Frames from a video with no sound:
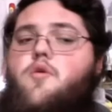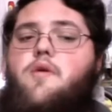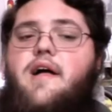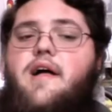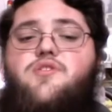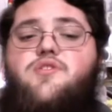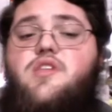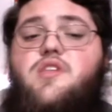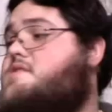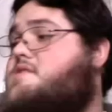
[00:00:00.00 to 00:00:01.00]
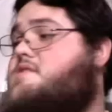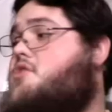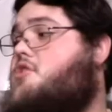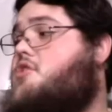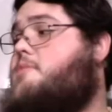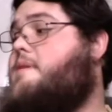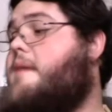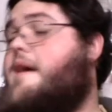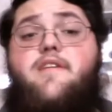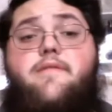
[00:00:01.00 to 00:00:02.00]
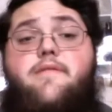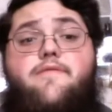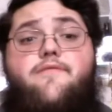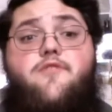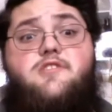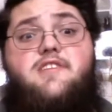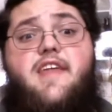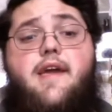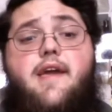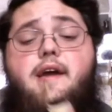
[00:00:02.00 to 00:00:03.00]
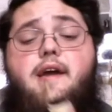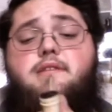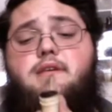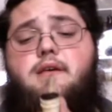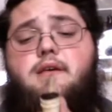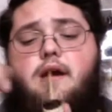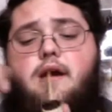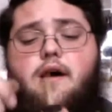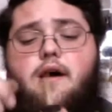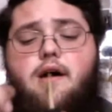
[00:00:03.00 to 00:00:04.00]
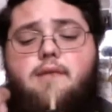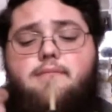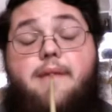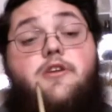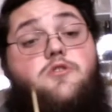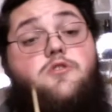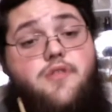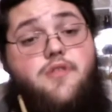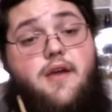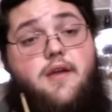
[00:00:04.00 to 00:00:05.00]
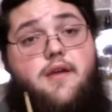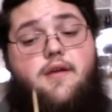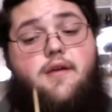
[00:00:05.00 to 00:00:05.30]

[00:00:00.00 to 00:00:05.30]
Well, I think that's going to be my vid for today, guys. Let me know what you think.